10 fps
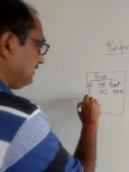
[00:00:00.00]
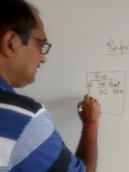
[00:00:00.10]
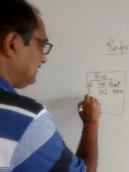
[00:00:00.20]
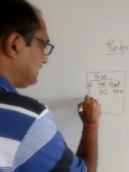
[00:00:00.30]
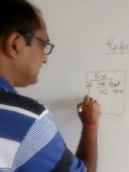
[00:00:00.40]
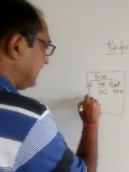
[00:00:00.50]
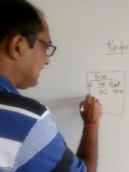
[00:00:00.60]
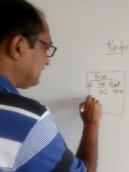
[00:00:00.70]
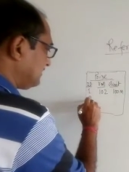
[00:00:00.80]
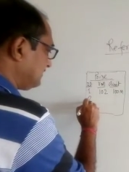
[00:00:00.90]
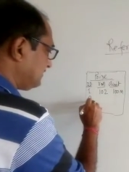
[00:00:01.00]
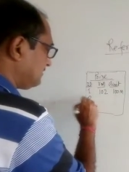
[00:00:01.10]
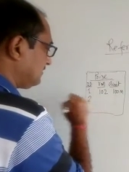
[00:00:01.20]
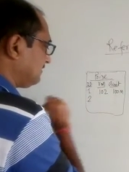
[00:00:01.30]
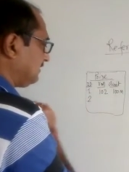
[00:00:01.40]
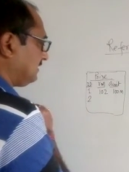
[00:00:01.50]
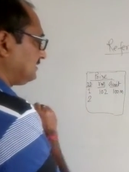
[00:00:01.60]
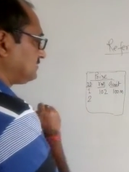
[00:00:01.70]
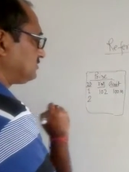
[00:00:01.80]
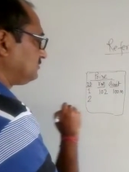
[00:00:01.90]
There is another
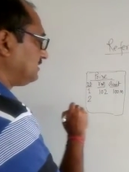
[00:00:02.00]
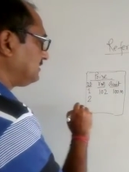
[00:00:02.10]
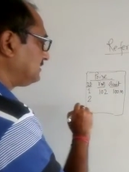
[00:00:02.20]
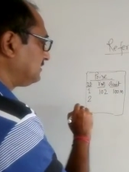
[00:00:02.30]
student